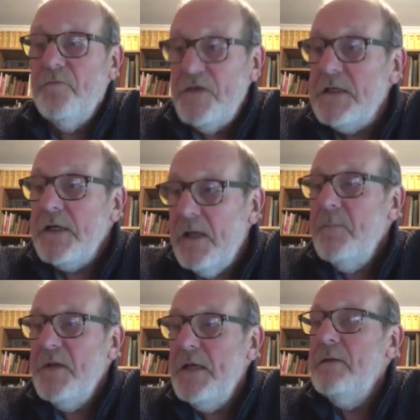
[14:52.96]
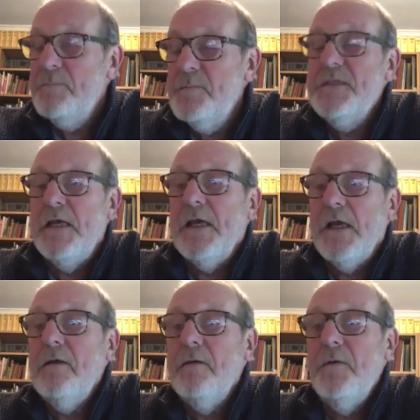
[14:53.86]
physically be
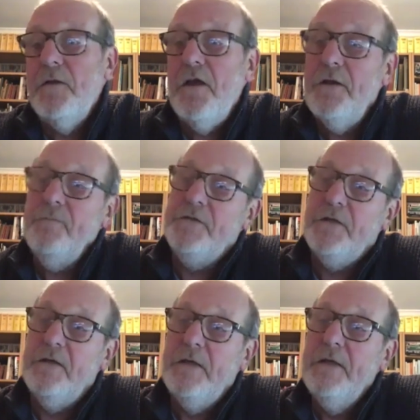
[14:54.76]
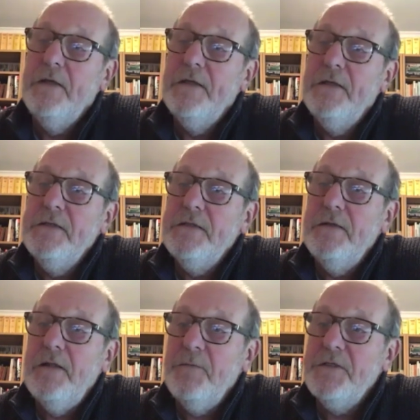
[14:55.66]
sick with nerves.
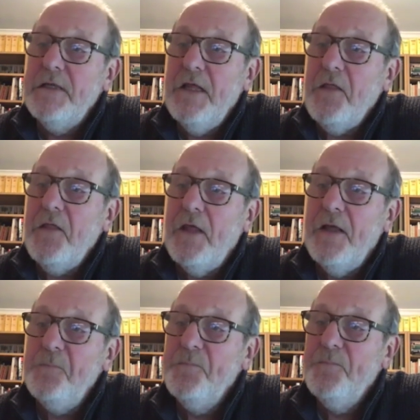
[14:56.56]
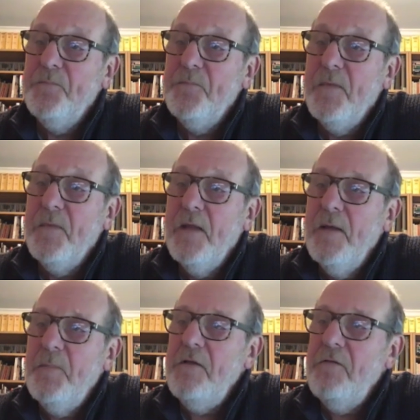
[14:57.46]
So that was another thing.
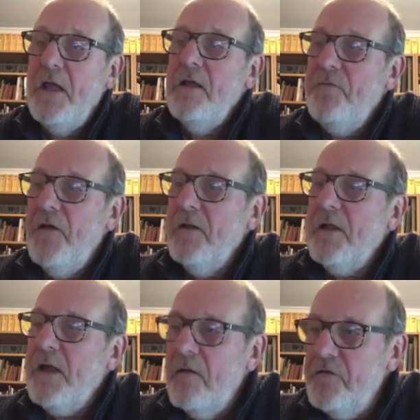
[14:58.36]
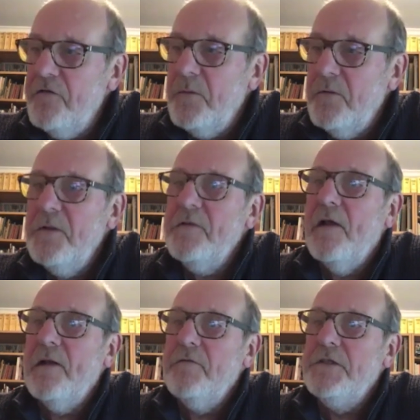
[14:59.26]
But he felt comfortable with
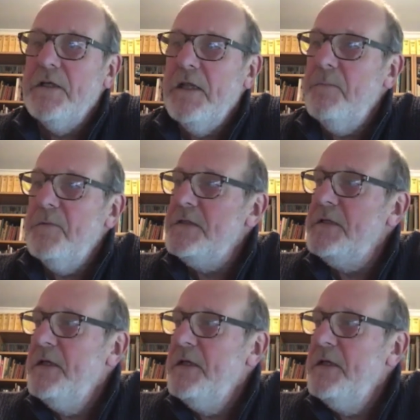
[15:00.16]
television. He was